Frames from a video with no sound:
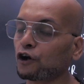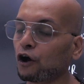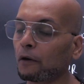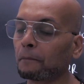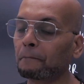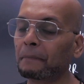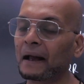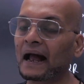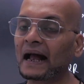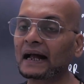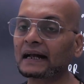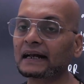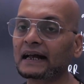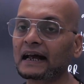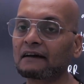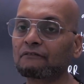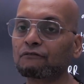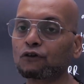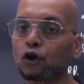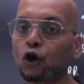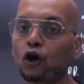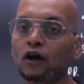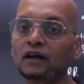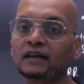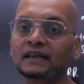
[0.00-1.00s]
Now, bank
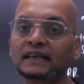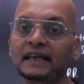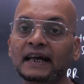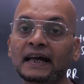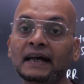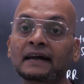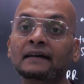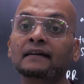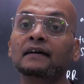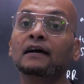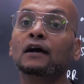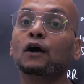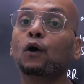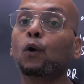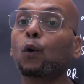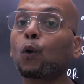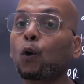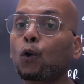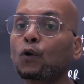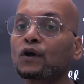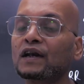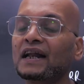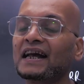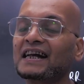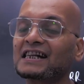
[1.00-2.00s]
have got their
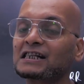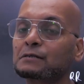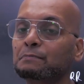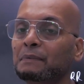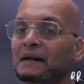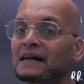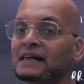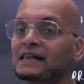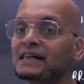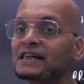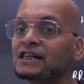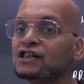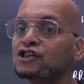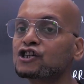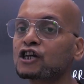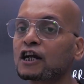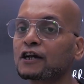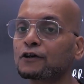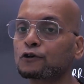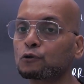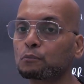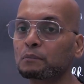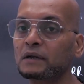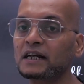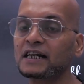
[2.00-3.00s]
own
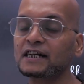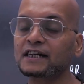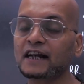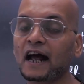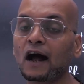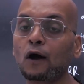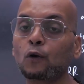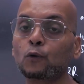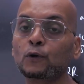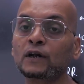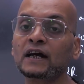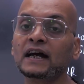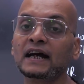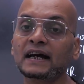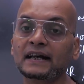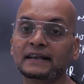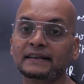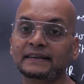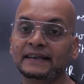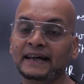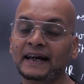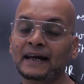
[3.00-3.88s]
expenditure to meet out.